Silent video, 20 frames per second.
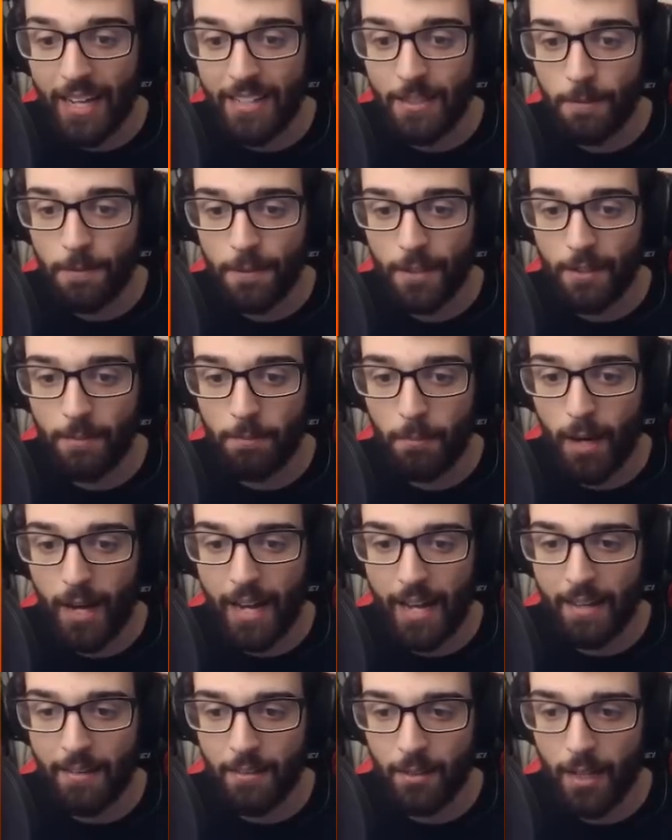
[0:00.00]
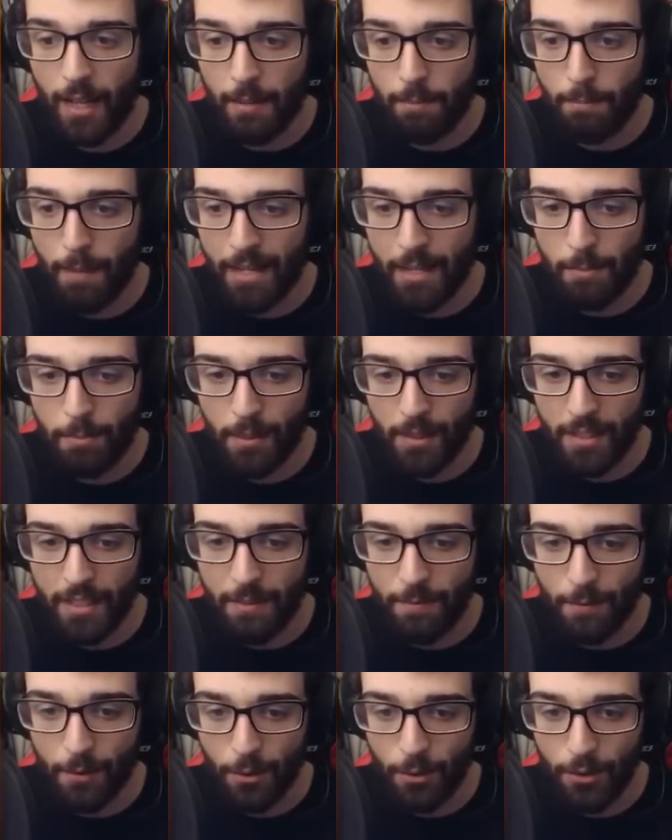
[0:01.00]
it for my, like,
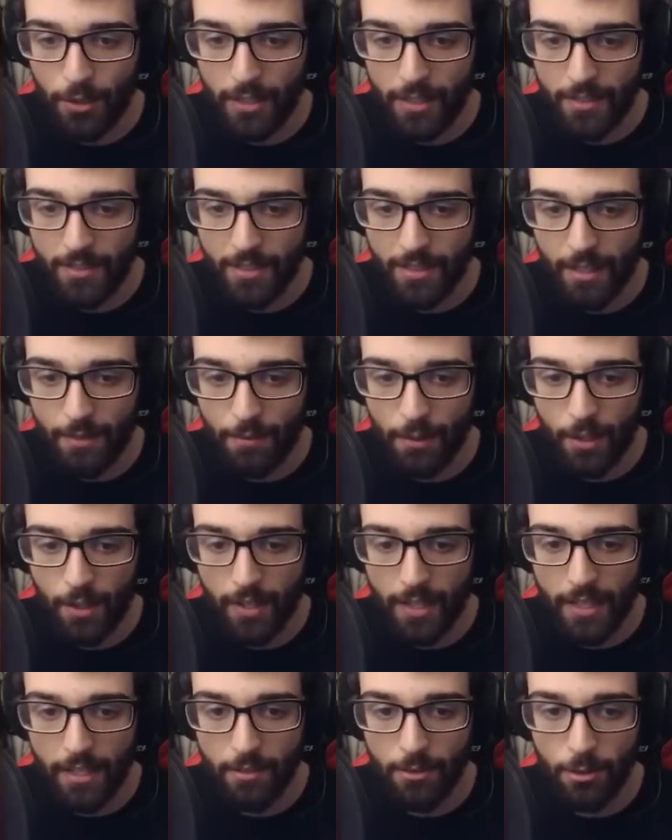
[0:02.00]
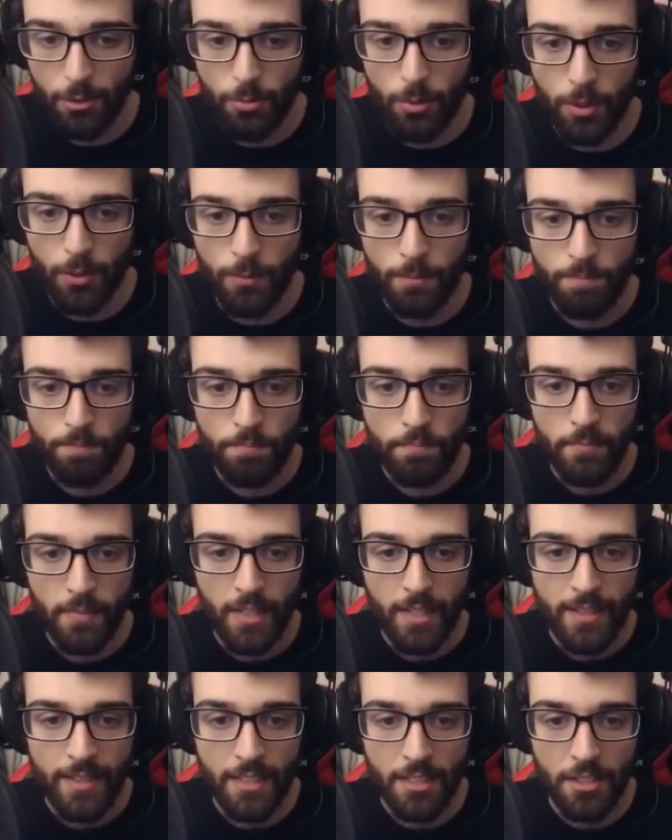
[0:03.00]
make-believe loot. And there's another guy here as well.
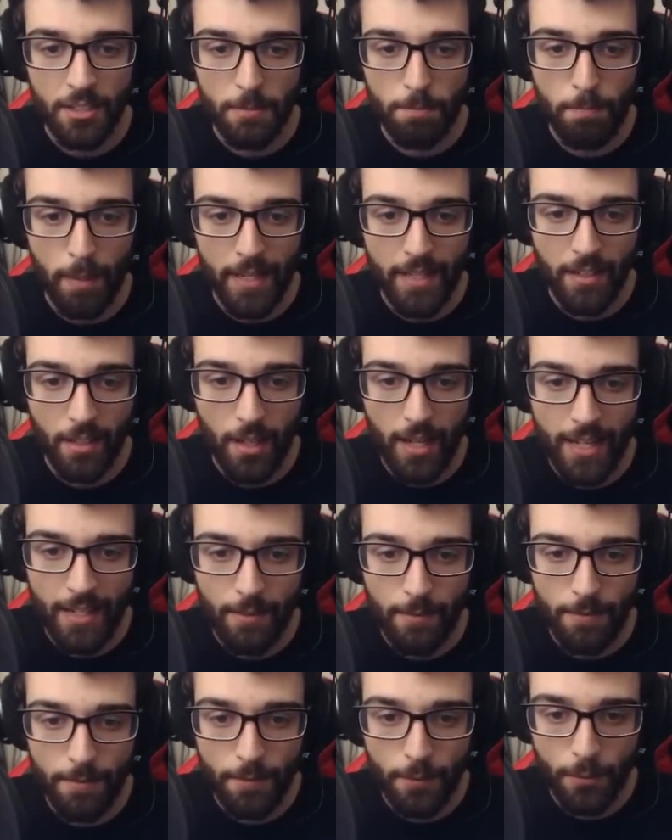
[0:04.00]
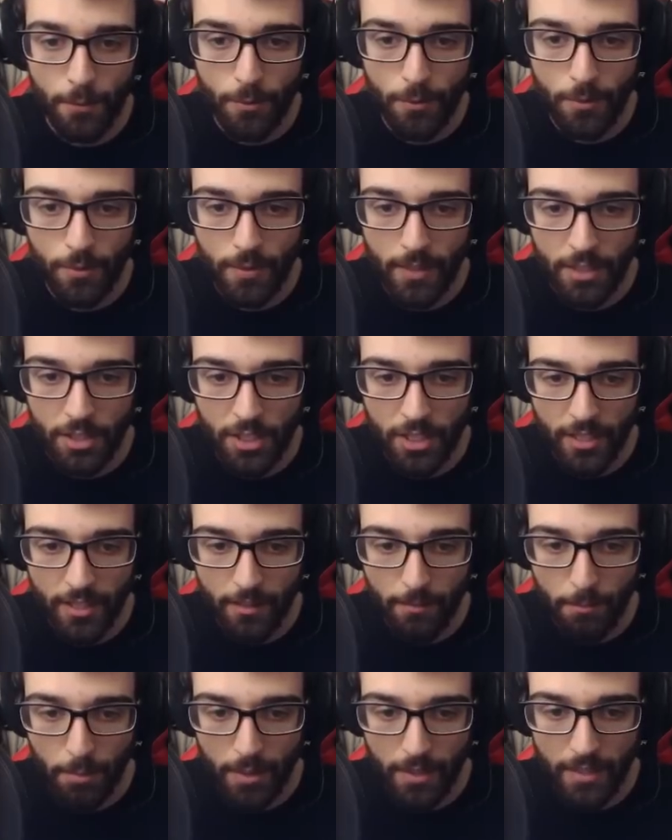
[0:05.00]
Now just beeline it for the
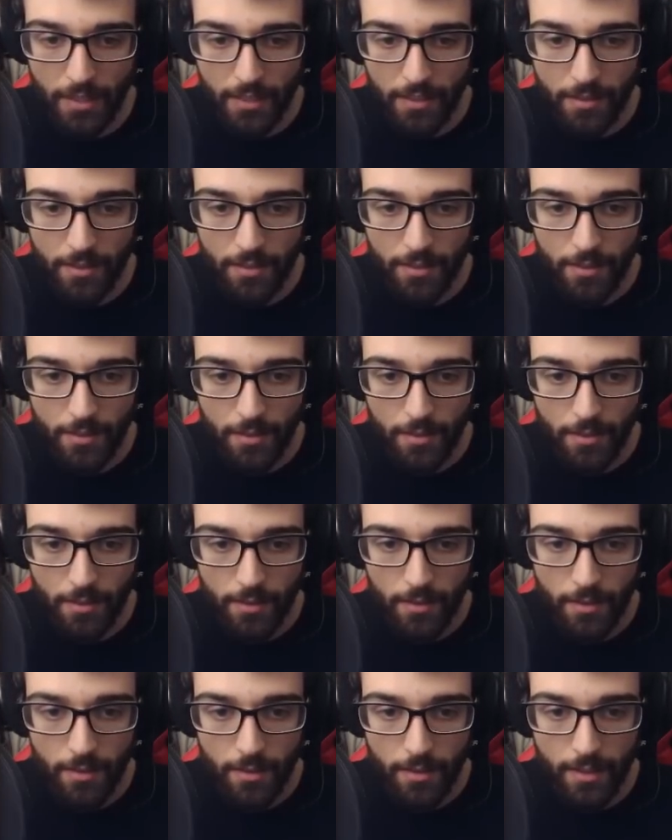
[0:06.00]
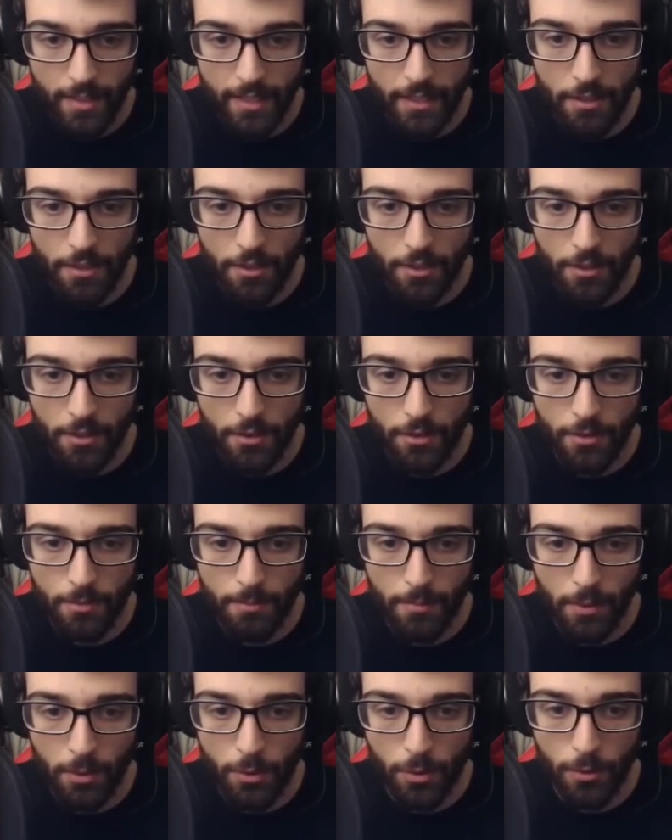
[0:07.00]
chicken, please. There you go.
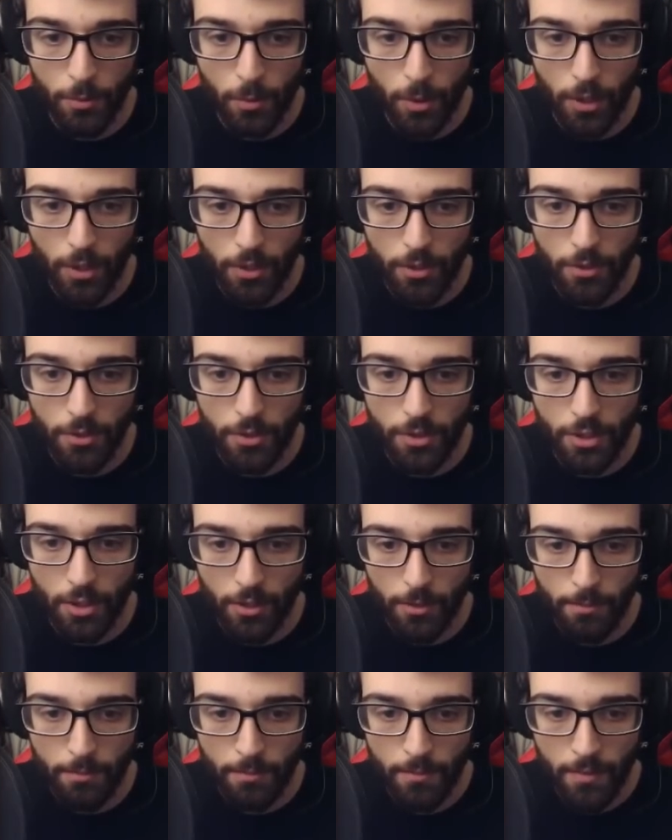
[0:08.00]
Good work. Good job.